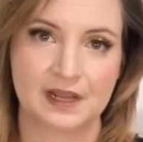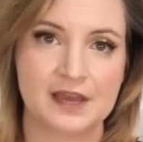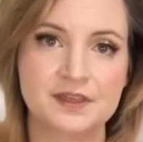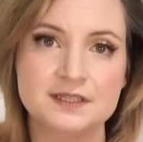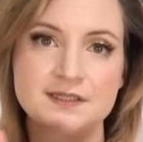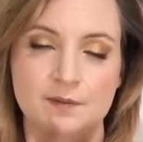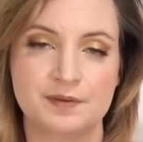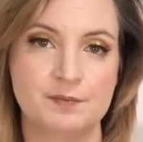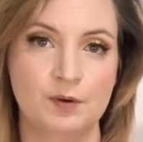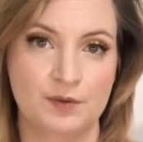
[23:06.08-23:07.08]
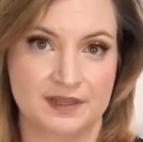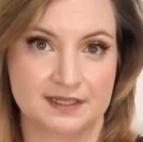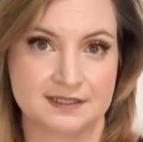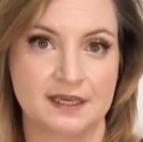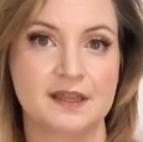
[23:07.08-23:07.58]
I think some people, when
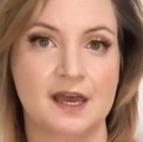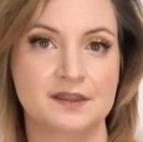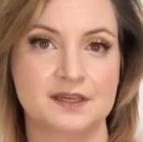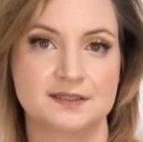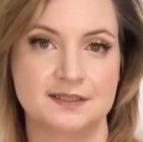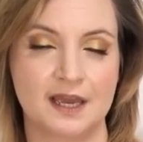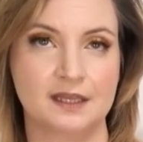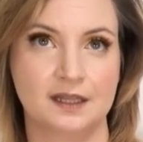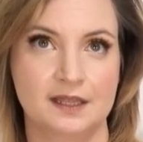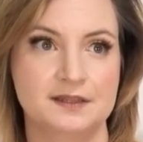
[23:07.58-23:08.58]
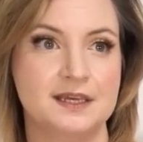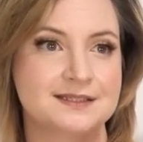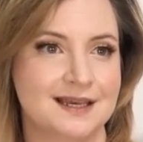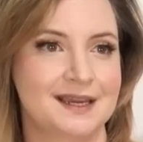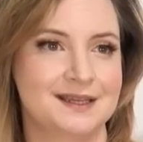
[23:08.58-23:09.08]
they say that, they say they
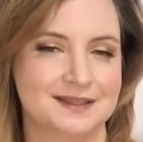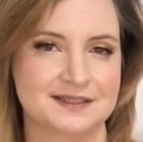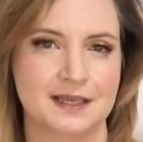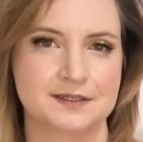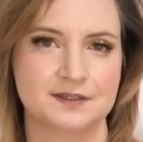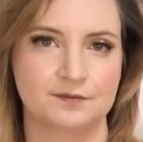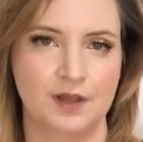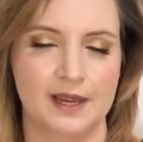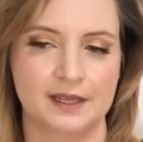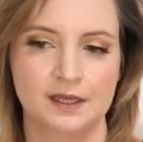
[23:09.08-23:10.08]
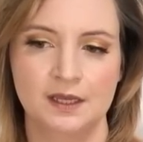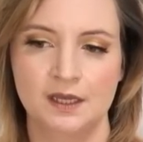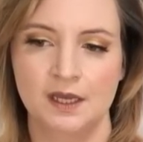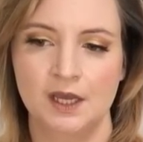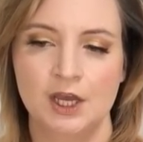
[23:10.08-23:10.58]
say it in the sense of like,
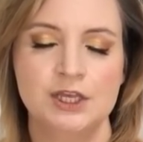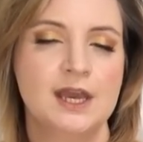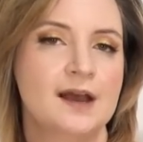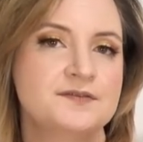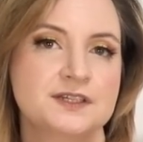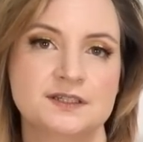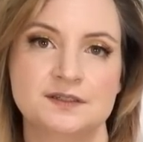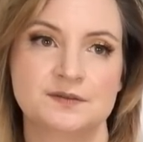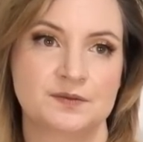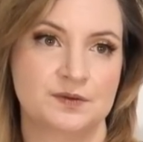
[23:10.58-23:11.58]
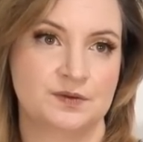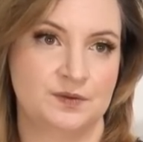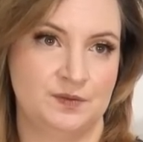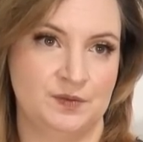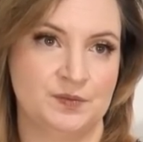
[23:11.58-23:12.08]
you have to,
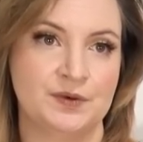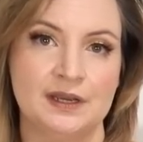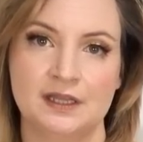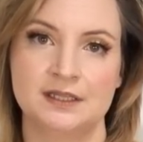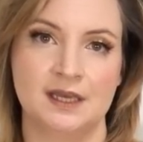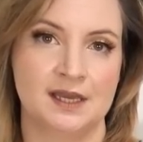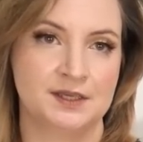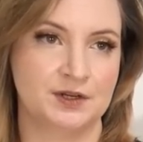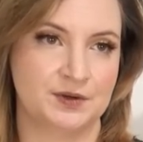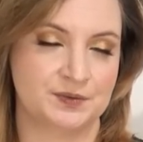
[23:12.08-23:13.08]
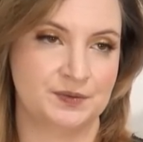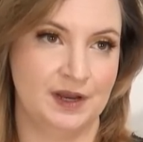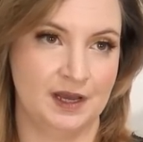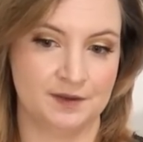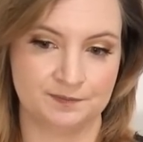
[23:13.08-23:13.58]
re, you know,
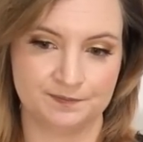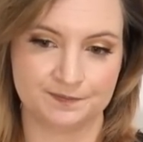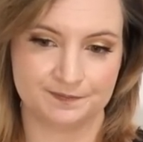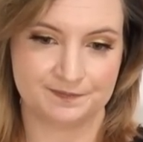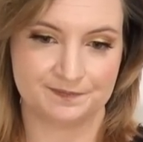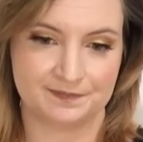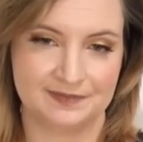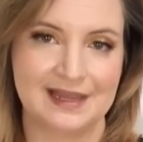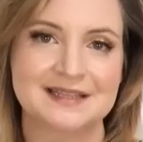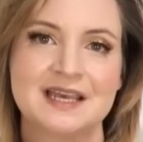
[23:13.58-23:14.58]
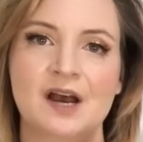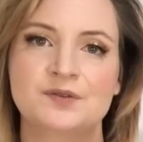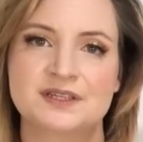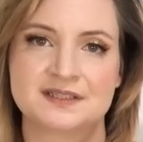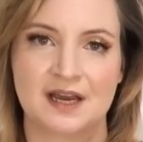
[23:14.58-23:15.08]
um, that's how
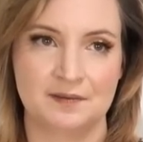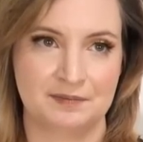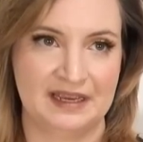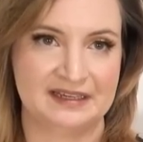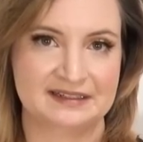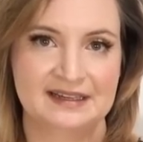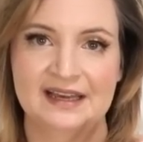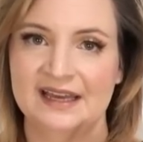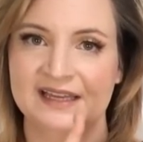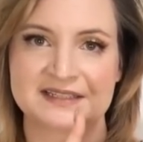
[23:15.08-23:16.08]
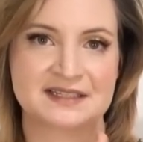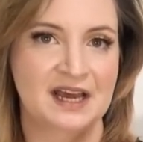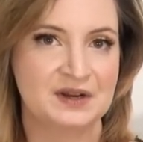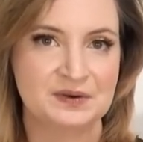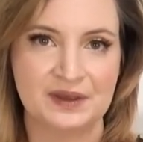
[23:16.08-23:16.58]
this got made. It's
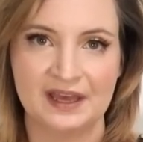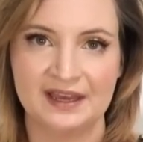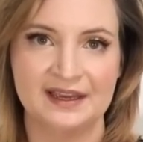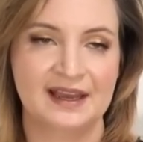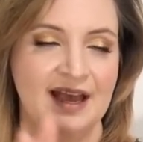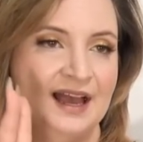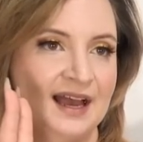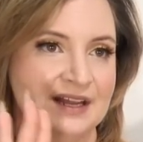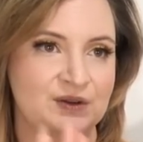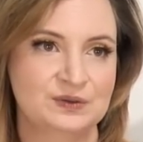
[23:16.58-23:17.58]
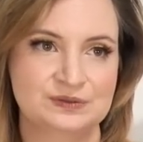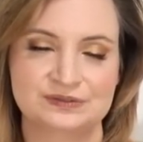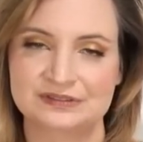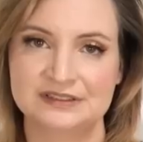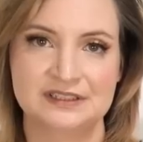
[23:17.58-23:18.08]
not okay. I don't,
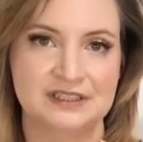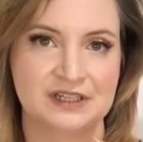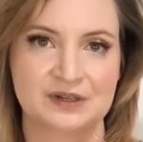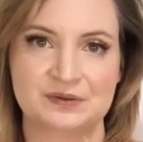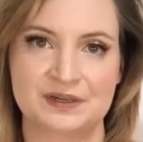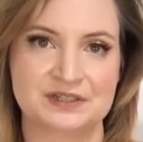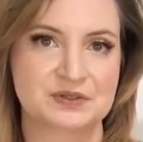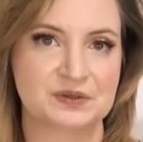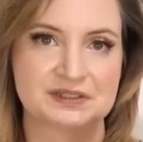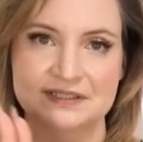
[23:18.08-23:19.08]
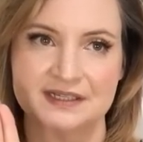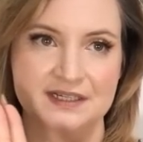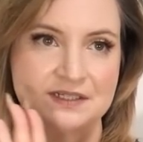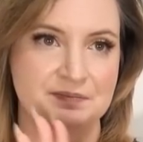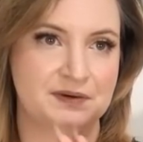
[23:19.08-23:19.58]
you know, endorse
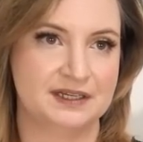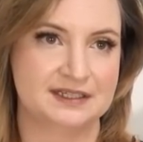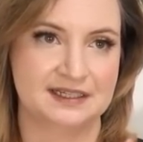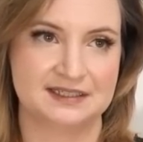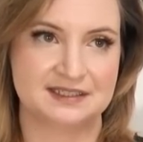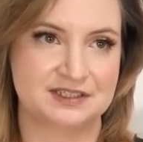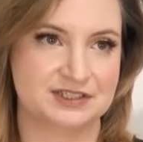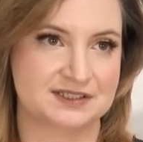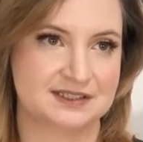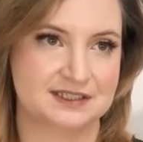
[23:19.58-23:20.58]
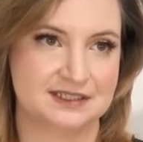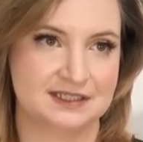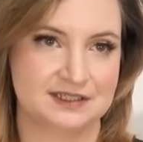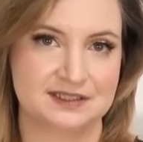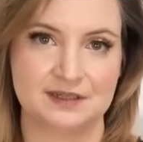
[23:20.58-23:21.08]
it, but it's just
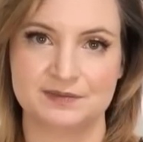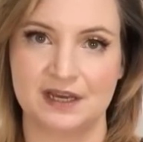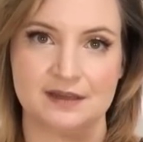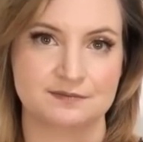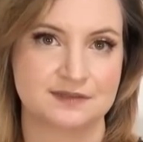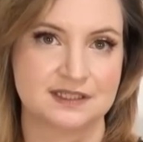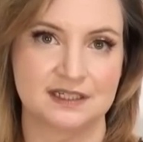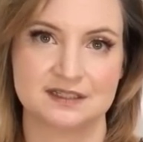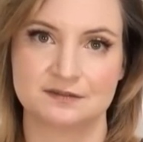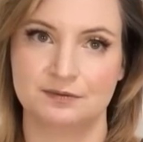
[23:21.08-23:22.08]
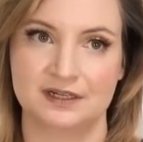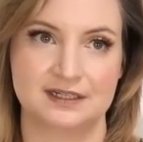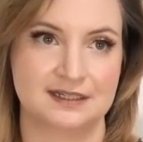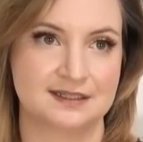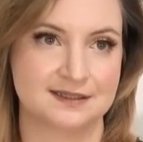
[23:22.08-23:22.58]
sometimes it is what
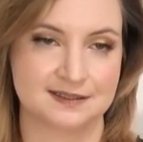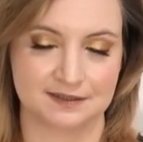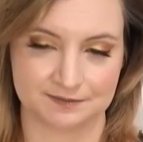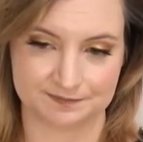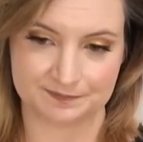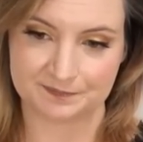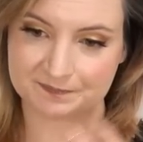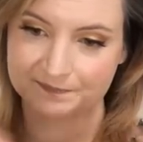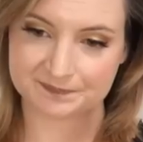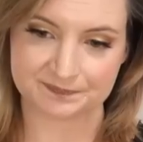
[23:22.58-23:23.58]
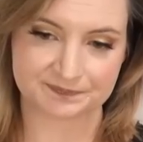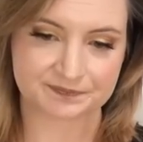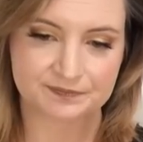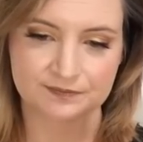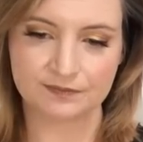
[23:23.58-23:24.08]
it is, and
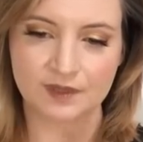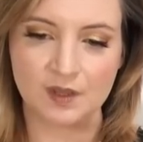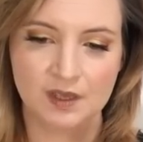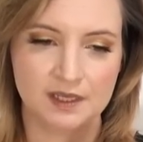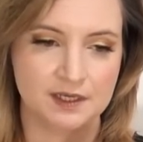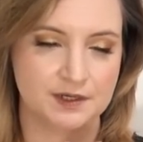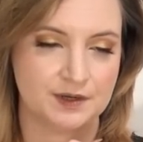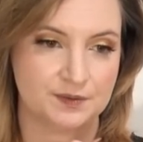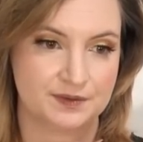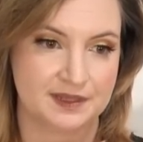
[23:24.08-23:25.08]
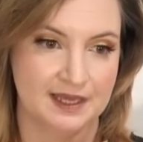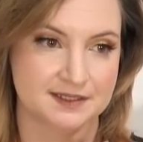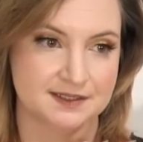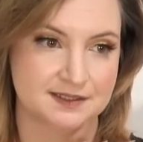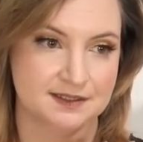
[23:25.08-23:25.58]
you know,
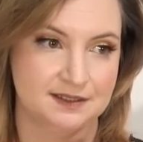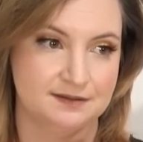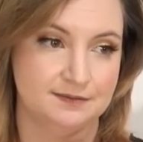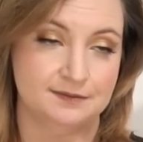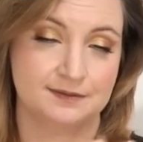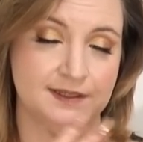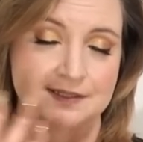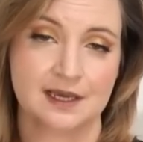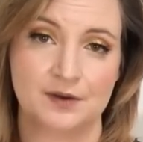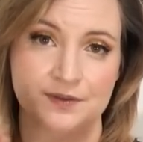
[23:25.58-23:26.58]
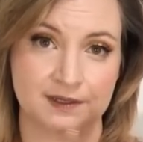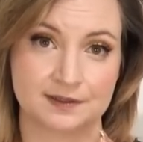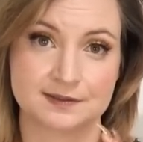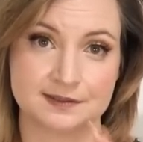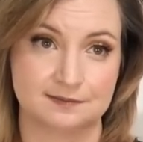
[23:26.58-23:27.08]
that's that's how
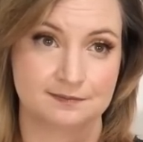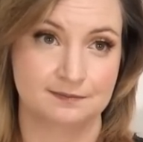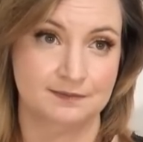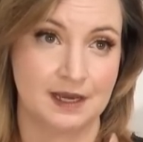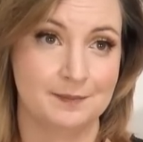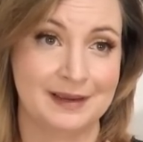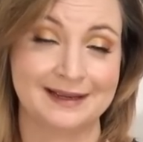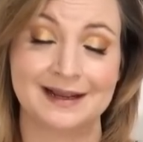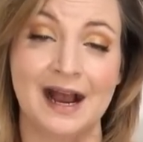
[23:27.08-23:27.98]
things got made.